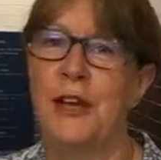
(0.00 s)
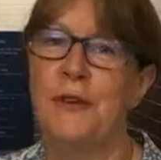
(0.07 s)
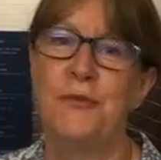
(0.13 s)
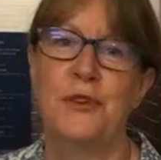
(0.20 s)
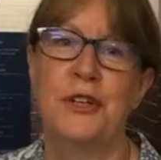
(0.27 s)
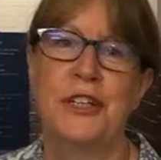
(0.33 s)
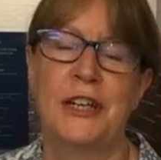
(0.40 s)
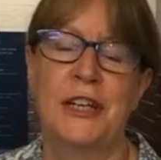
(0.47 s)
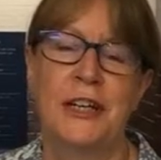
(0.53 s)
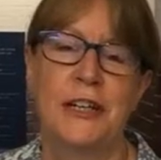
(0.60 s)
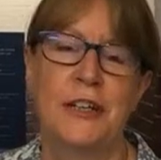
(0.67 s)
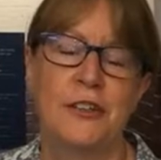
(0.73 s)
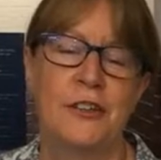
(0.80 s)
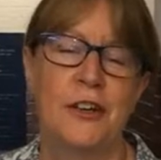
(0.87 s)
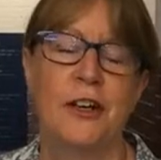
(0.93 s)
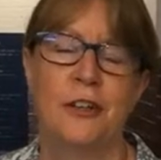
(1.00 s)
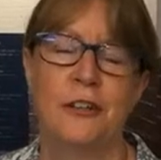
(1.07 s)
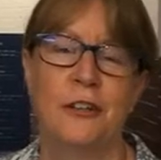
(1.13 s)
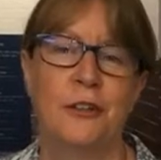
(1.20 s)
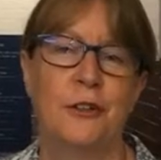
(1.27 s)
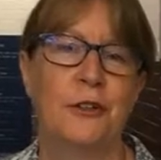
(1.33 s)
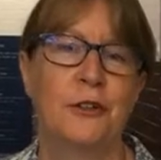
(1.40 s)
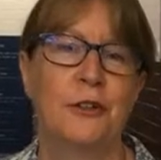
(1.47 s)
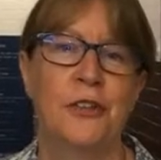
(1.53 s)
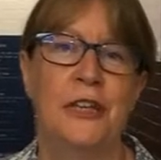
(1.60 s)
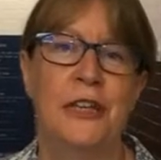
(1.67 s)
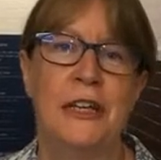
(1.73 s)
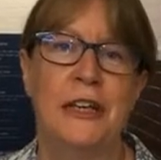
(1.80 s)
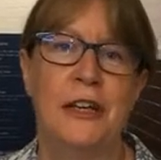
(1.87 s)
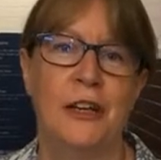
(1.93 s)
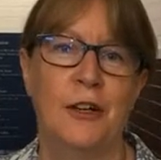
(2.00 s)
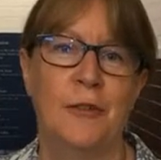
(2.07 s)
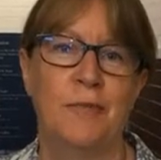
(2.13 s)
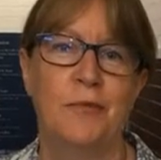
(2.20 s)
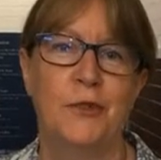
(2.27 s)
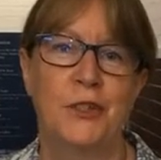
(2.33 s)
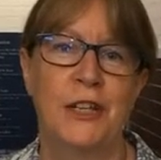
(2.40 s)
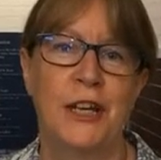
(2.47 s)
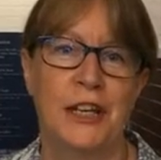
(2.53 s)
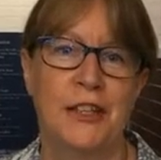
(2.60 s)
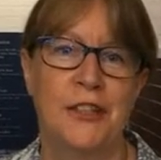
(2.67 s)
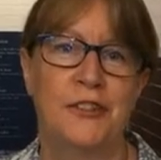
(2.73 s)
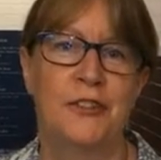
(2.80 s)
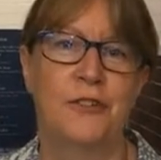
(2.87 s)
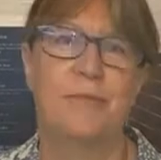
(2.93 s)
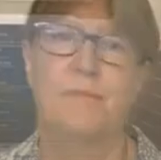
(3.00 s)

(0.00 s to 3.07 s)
every day to unlock the um, gates.